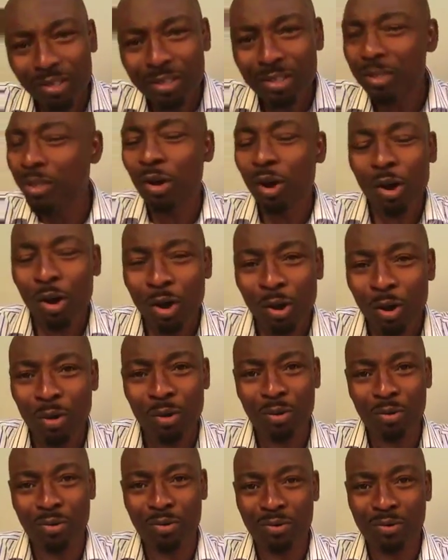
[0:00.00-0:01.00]

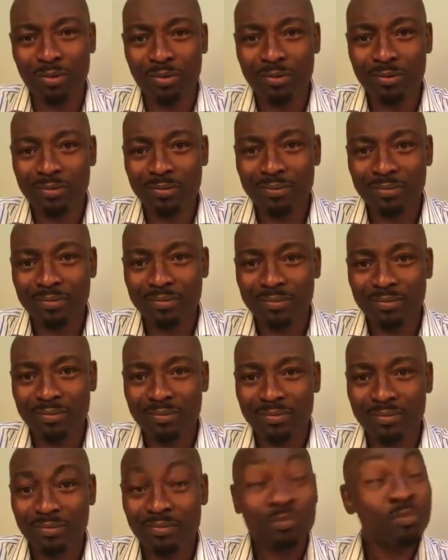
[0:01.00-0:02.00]
no.
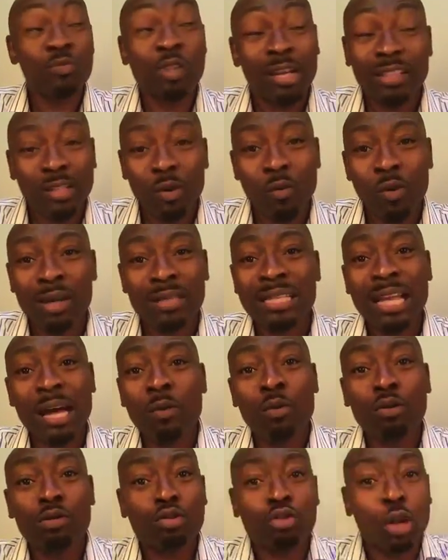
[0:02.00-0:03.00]
Not the one that
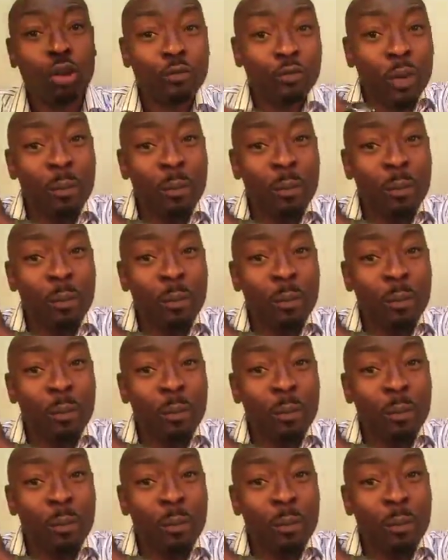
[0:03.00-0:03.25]
will talk